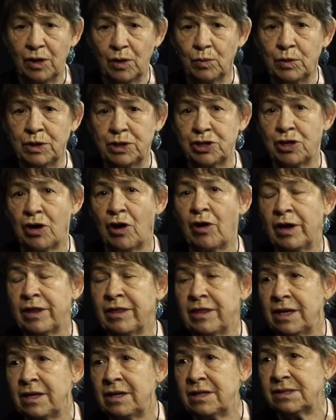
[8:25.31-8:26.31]
which I
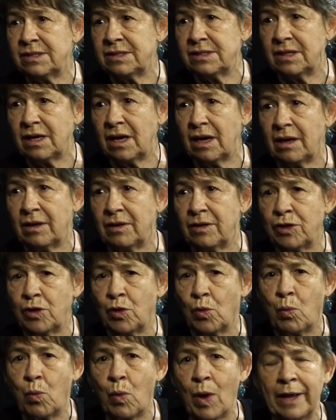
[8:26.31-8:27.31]
think is
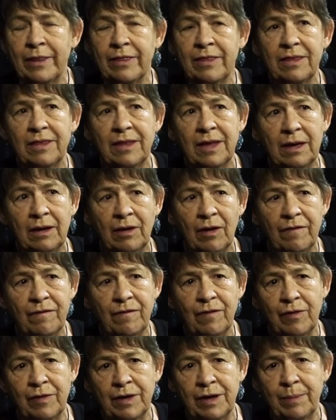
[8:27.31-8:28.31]
the one thing I
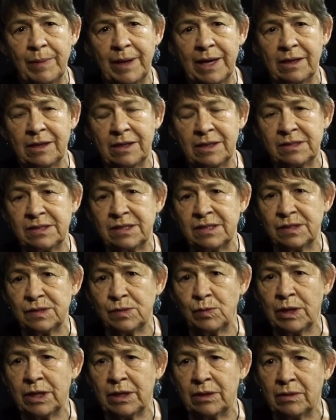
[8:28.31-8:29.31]
find about this
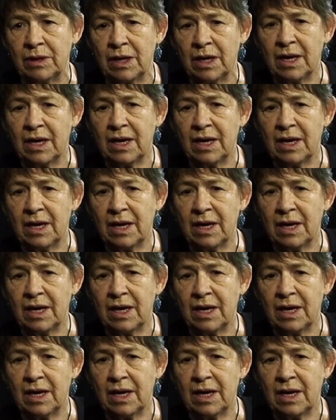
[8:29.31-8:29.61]
as well,